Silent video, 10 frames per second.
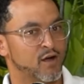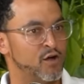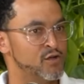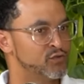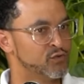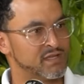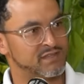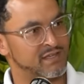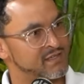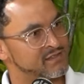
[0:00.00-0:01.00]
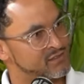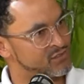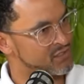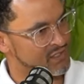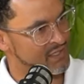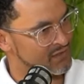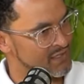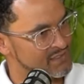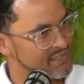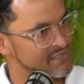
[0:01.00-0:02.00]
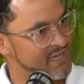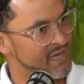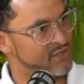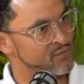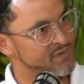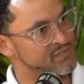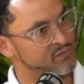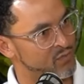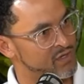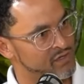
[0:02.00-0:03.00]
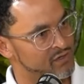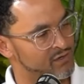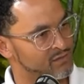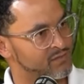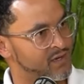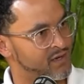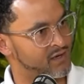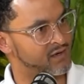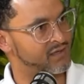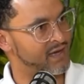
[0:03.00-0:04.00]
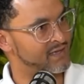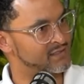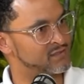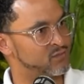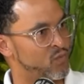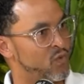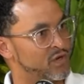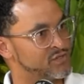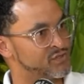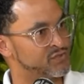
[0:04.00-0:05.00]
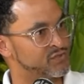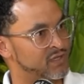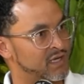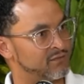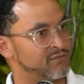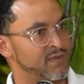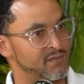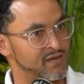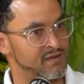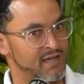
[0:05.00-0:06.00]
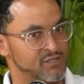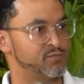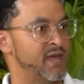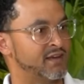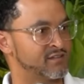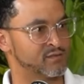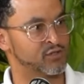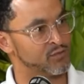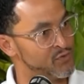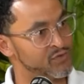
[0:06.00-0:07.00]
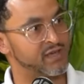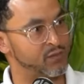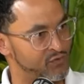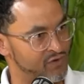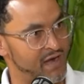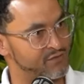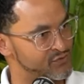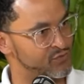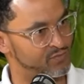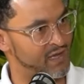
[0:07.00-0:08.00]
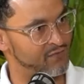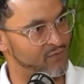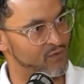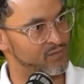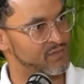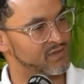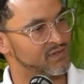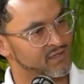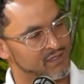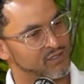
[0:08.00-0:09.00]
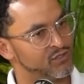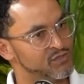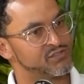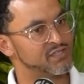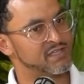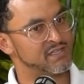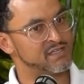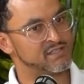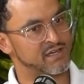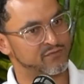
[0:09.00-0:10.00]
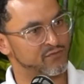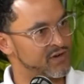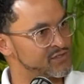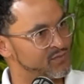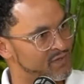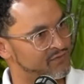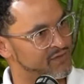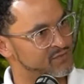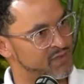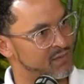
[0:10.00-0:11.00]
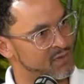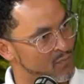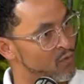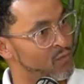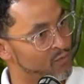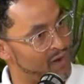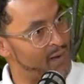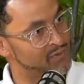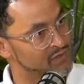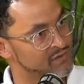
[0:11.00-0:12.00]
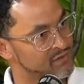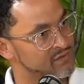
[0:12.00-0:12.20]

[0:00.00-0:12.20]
Are you doing anything, you're looking at things inside? You mentioned one of your clients wanted you to kind of maybe expand to communicate with drivers through the platform. Do you see these kind of fringe benefits becoming more and more popular?